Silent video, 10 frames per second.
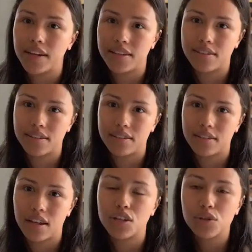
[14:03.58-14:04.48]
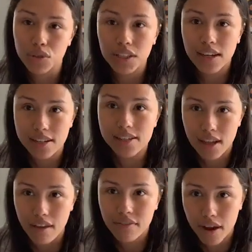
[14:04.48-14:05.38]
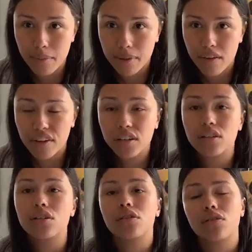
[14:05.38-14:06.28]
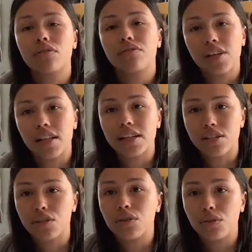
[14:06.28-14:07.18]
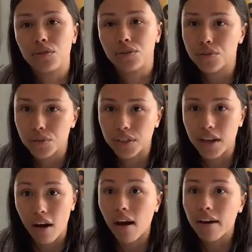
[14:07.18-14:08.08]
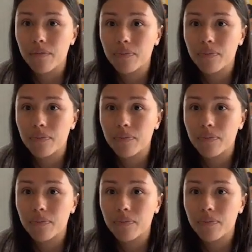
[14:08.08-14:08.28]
it is. It truly is safe now, beloved, to feel into who you truly are.